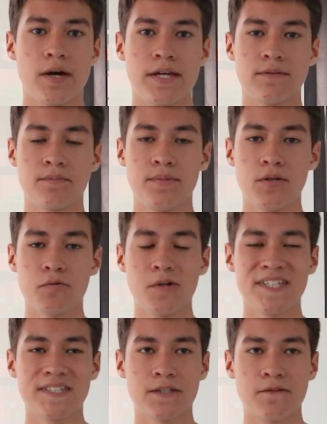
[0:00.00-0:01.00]
when
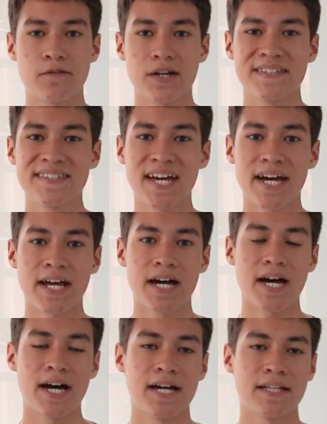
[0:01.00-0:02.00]
viewing the different
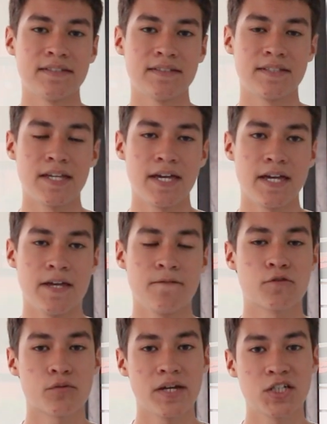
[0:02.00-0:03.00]
data and the
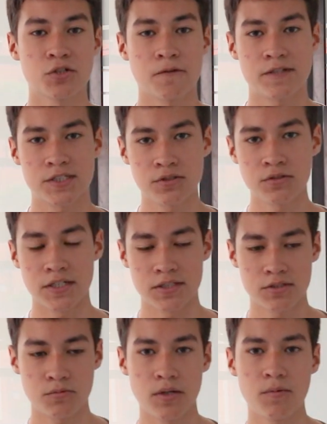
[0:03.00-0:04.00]
information of the
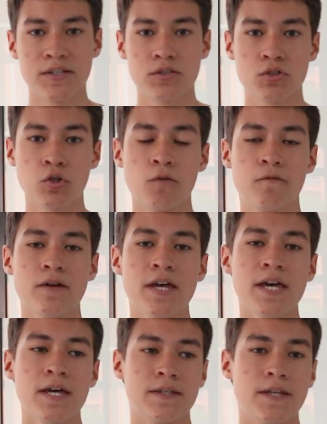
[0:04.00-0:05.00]
students. We want to solve
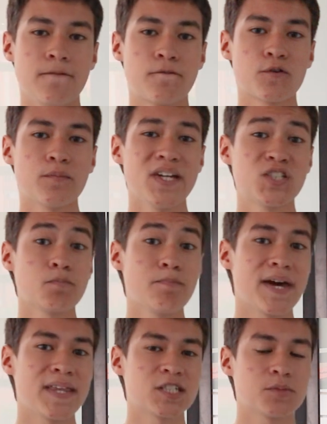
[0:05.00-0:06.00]
the
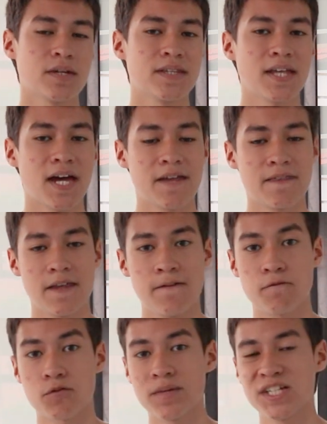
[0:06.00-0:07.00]
information management and the
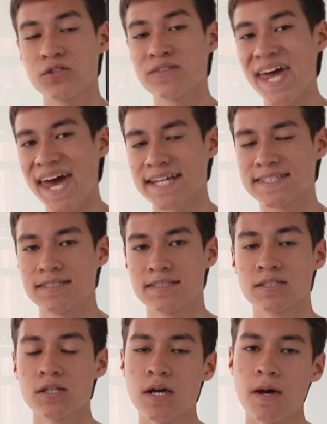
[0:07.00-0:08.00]
information
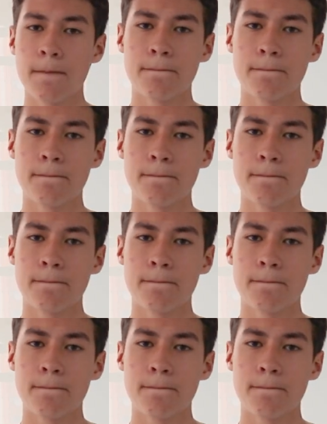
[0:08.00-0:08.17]
access.